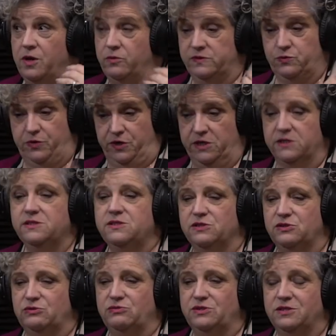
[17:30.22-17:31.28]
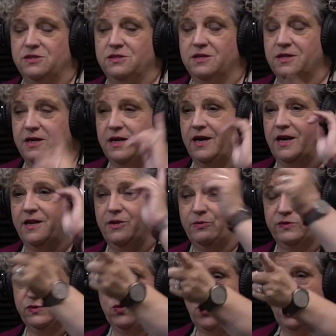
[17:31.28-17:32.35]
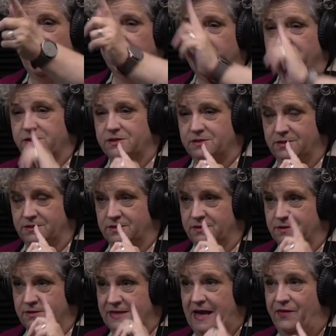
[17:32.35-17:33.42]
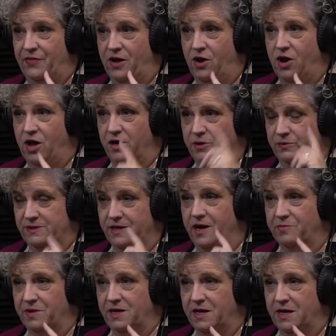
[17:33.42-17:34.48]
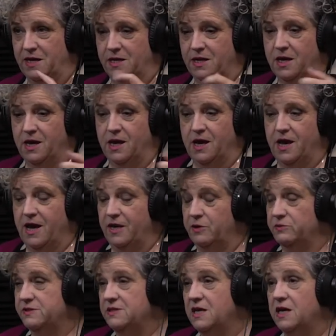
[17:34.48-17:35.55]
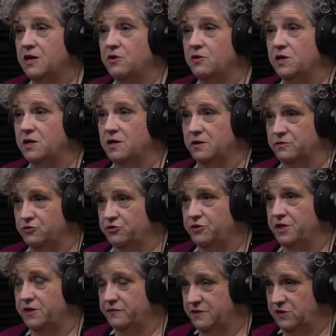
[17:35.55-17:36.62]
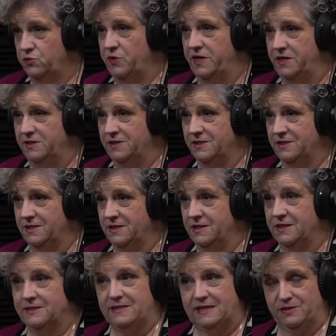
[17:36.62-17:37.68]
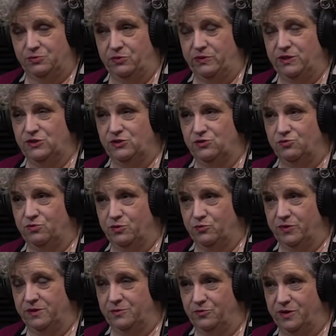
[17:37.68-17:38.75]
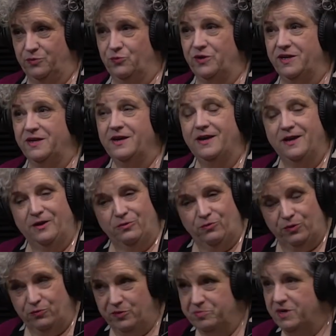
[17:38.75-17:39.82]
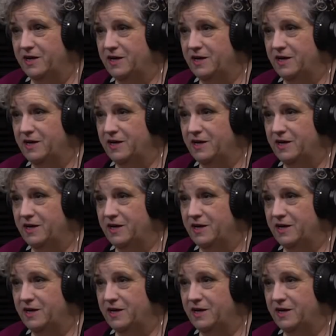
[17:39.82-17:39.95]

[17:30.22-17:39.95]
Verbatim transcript: he was wearing a suit and he was walking down the hall. He was coming in and he was carrying a tray of sweets because that's what we do when we when we when we